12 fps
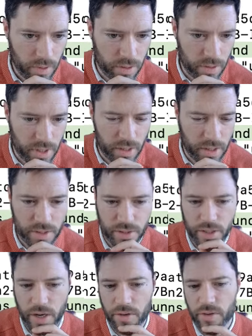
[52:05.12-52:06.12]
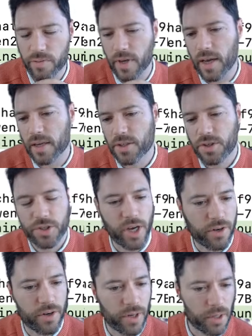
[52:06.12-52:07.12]
contains the sound of glass
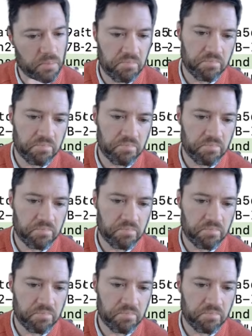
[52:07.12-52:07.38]
shattering.